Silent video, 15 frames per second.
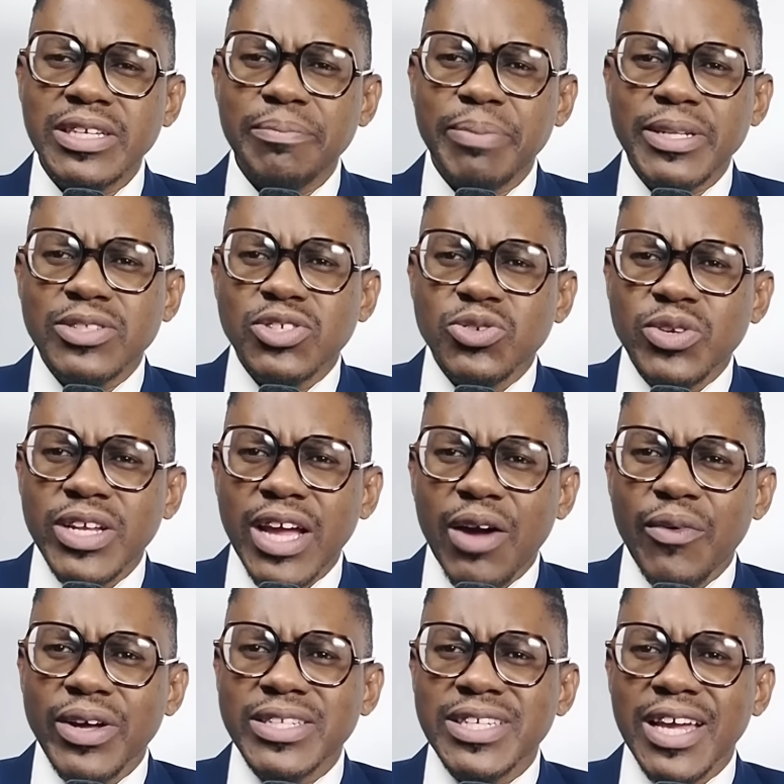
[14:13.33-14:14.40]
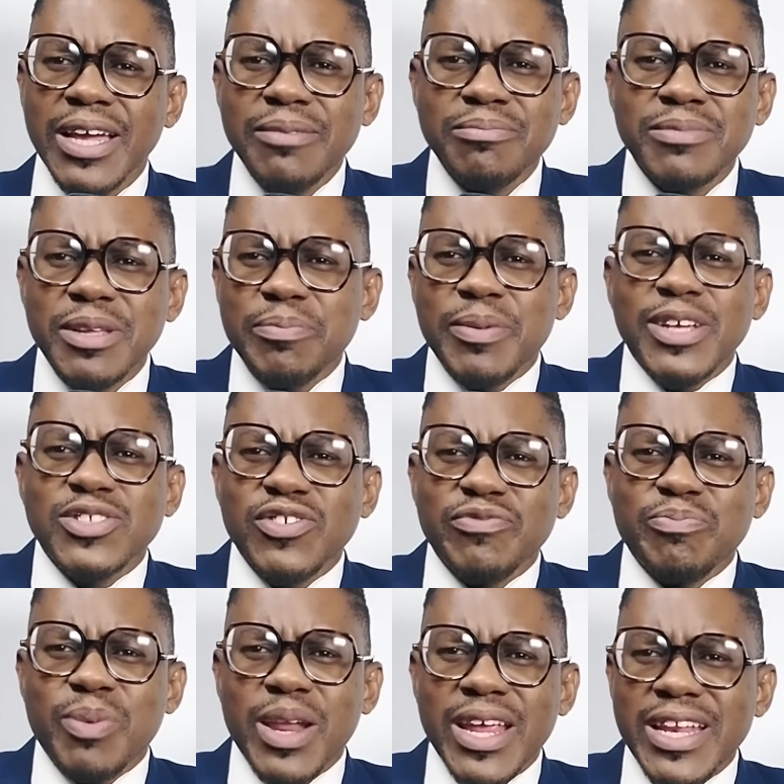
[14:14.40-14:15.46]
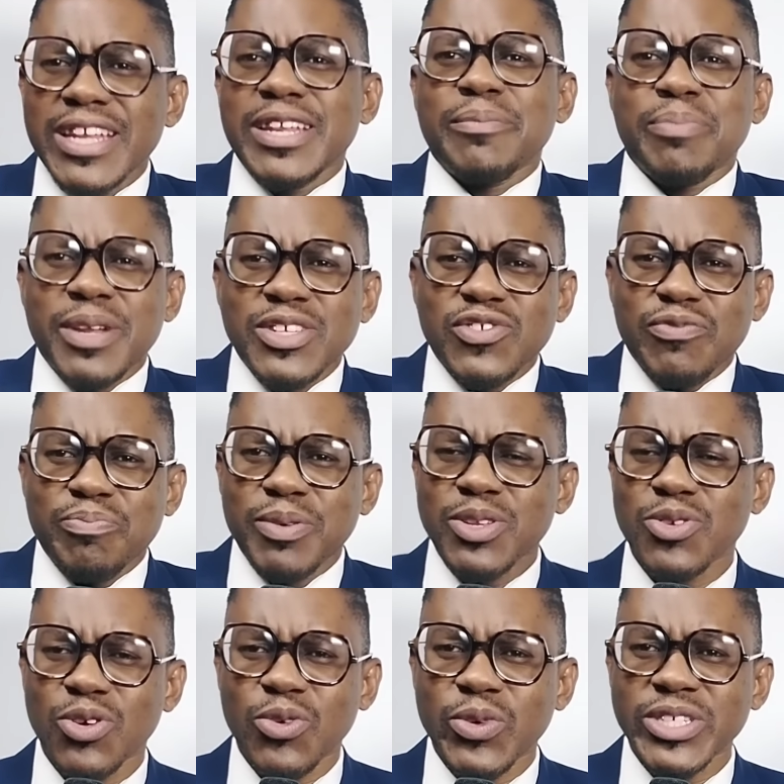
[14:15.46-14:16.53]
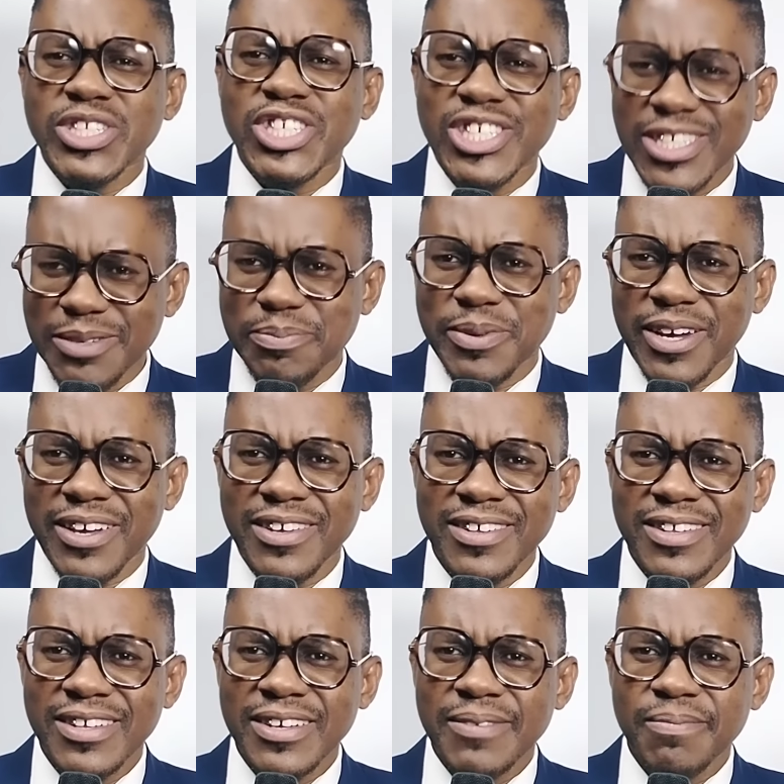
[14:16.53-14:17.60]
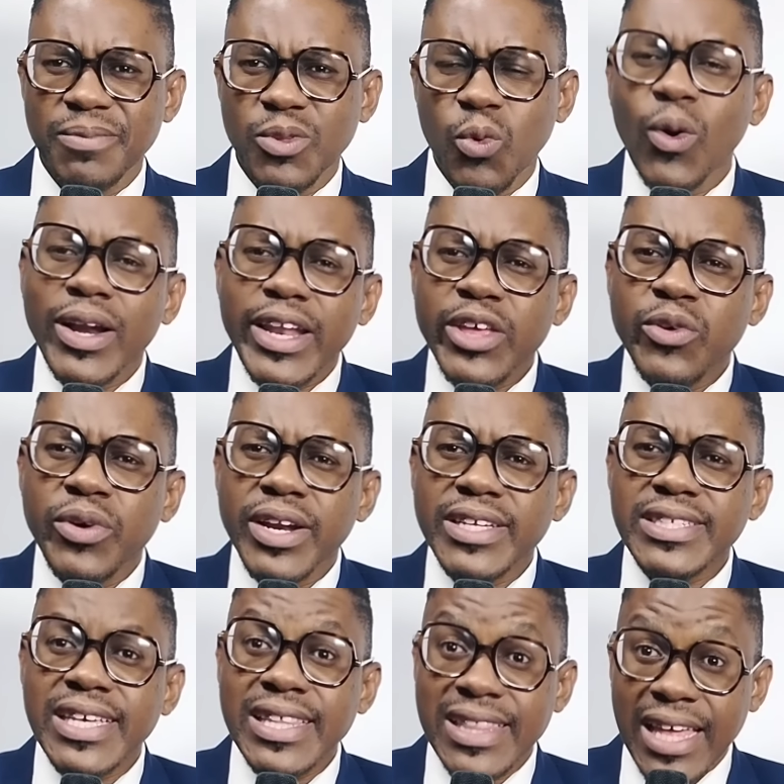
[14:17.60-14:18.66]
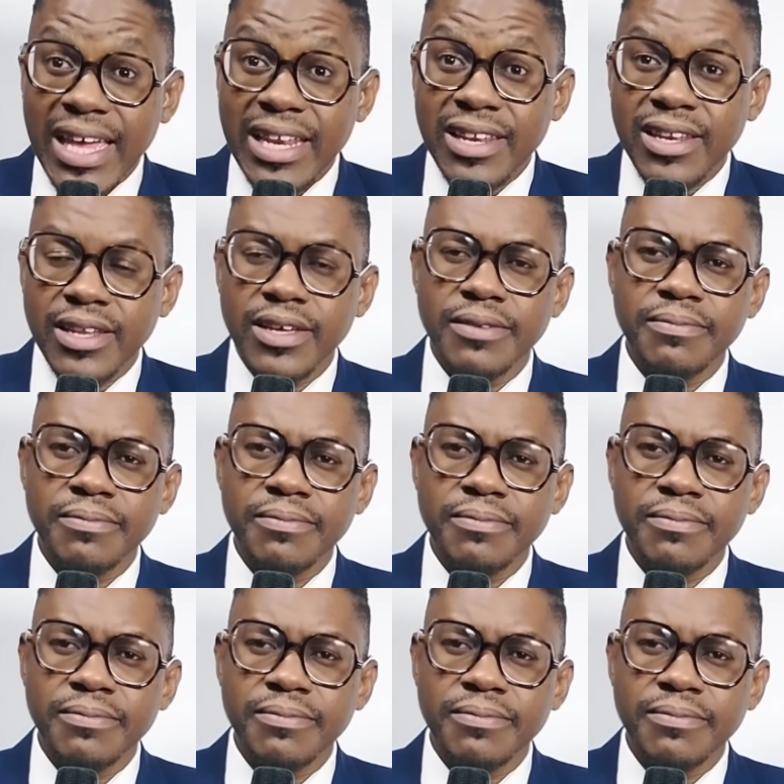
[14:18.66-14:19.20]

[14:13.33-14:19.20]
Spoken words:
but during our time, the price of bread and the price of petrol was cheaper. What are you going to say then?